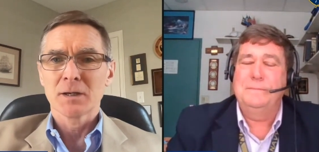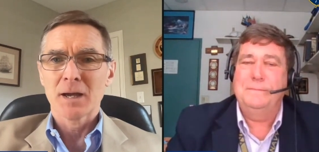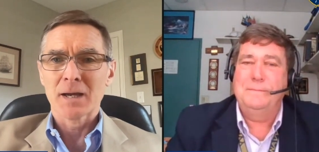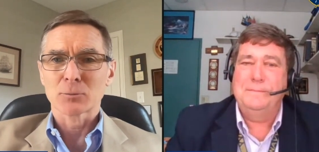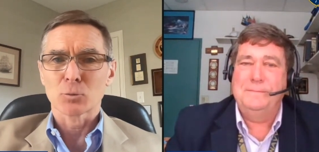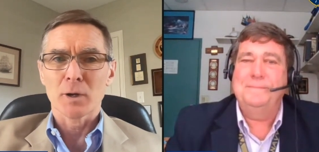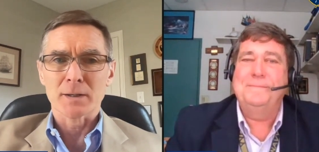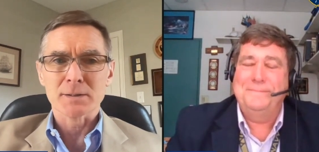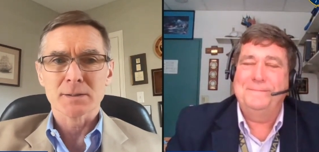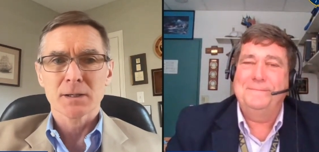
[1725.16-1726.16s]
Speaker 1: at
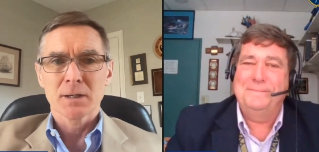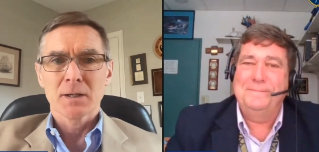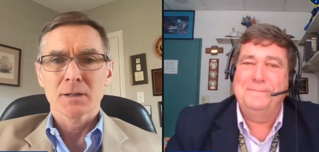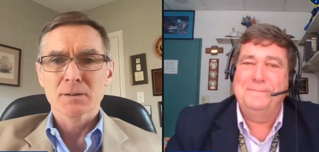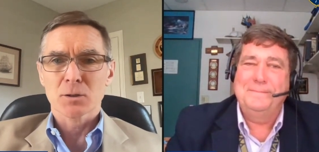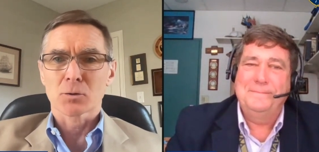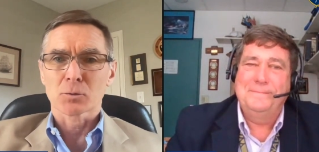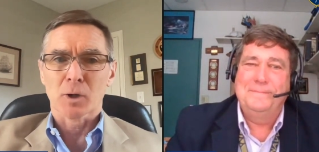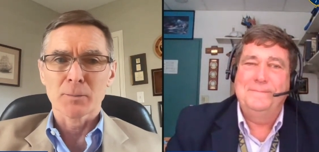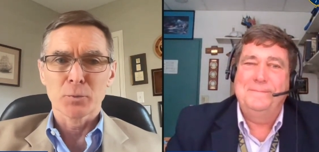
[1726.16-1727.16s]
West.
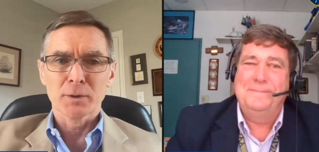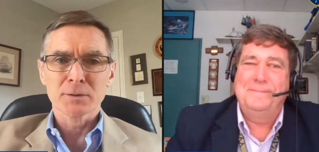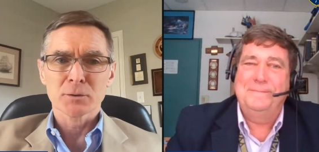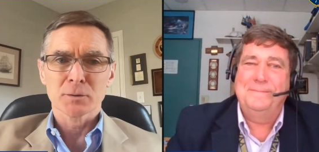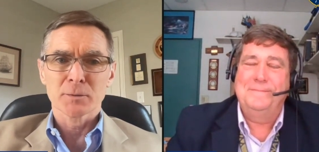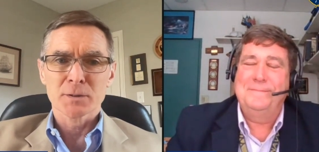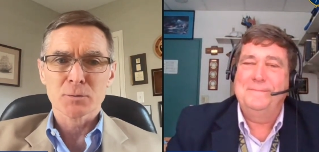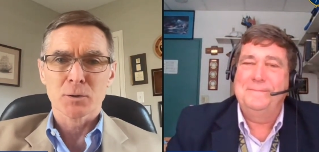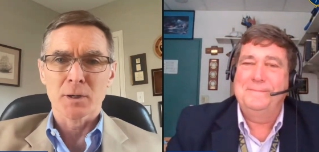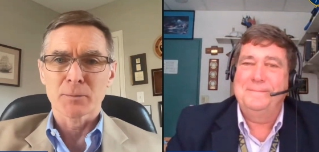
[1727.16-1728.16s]
So I put it to him
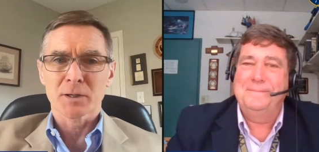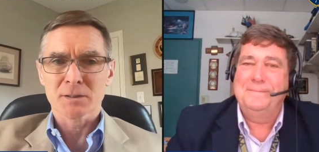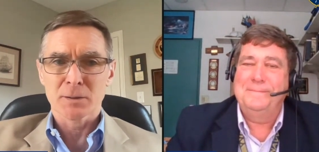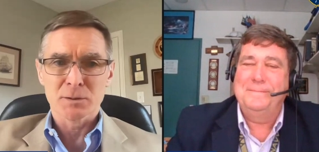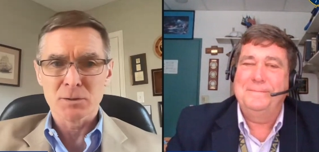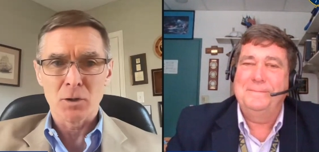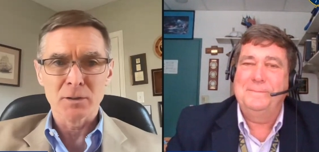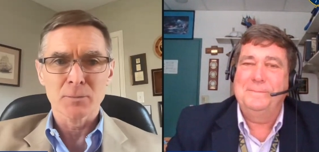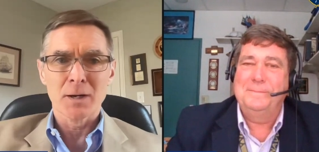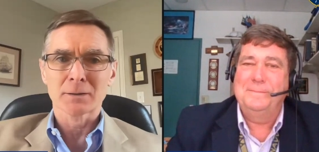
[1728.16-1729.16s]
this way, because he was
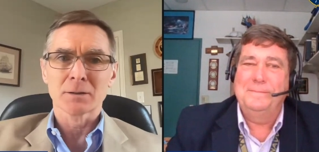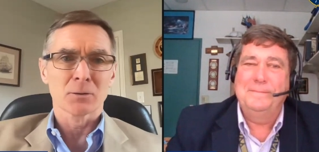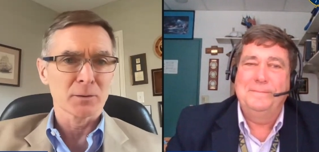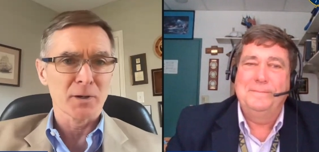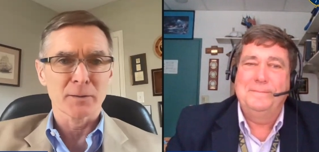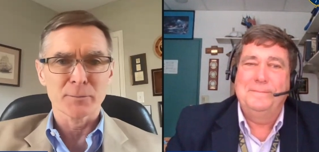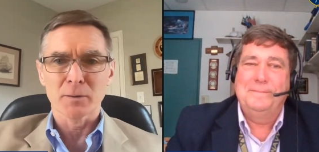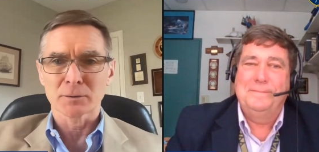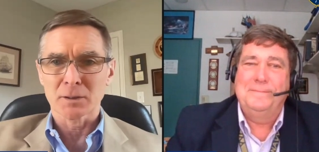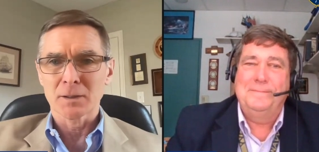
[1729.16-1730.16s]
talking about, we've got to be
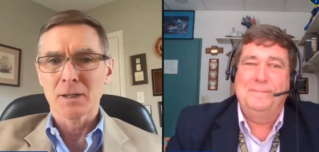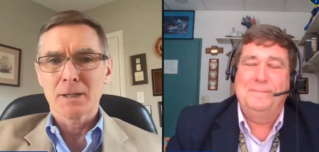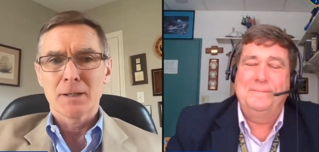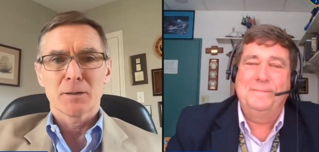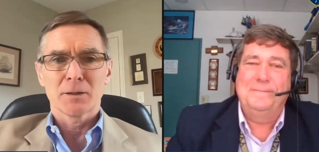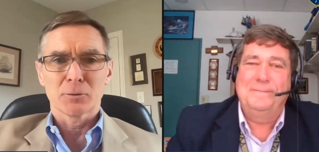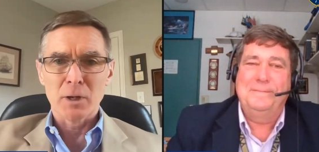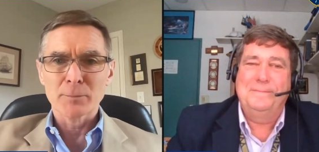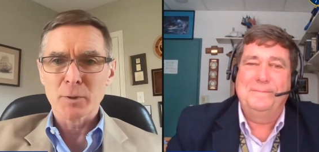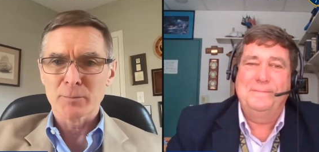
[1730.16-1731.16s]
able to,
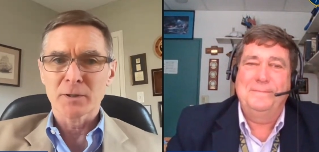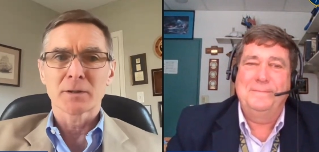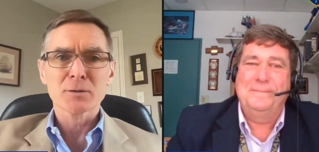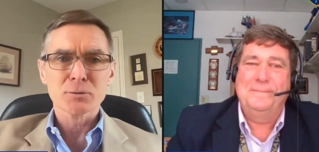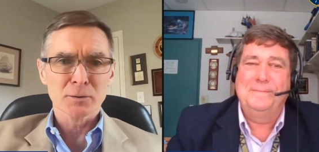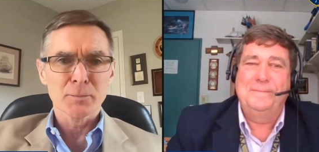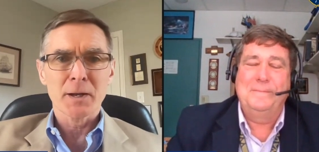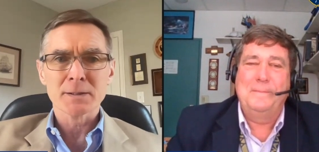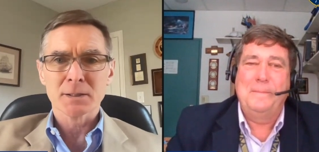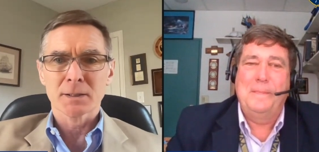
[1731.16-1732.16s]
ramp up the industrial
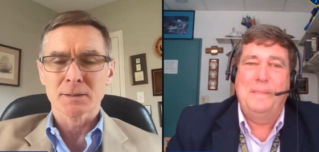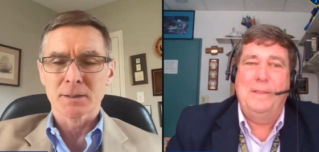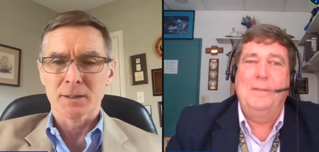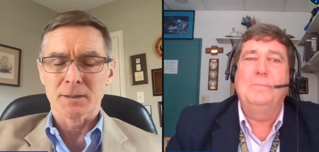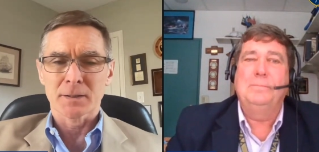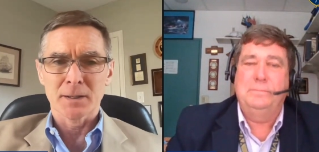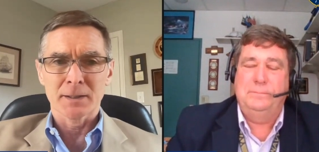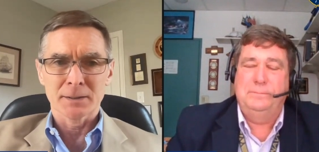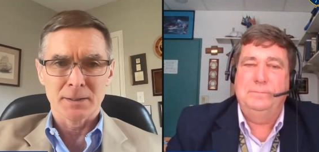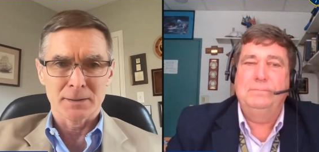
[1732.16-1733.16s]
capacity, yada,
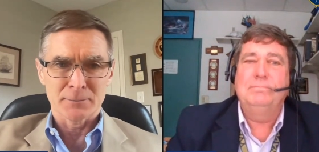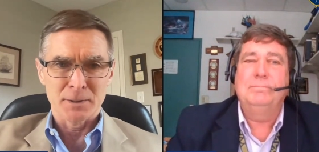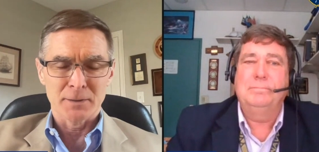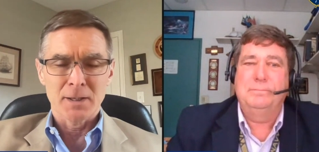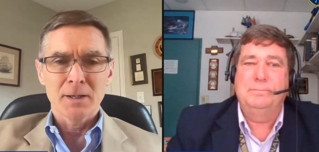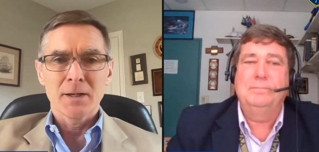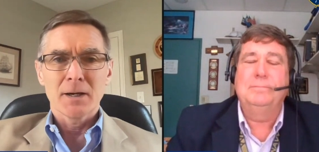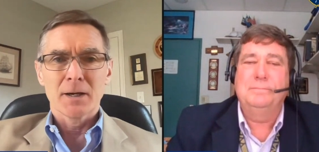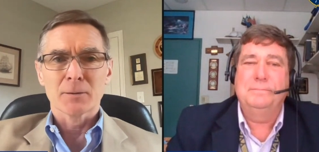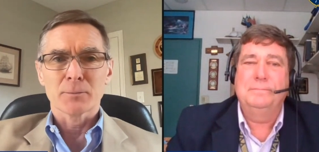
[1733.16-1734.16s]
yada, yada, right?
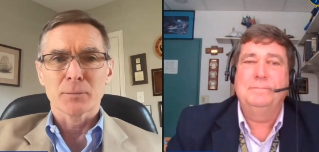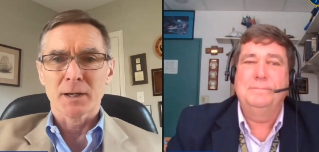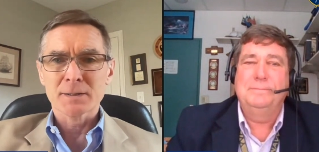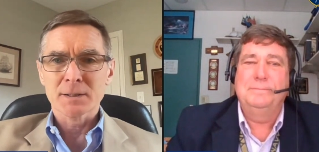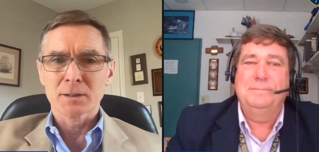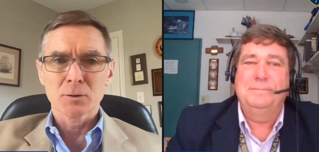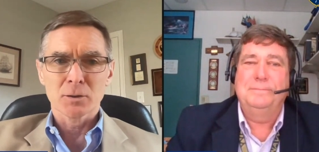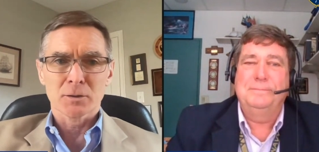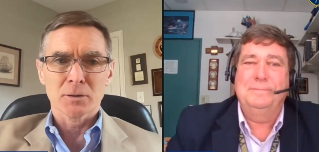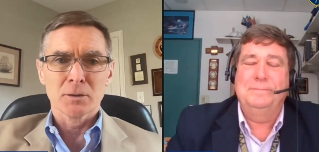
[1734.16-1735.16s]
But I said, look,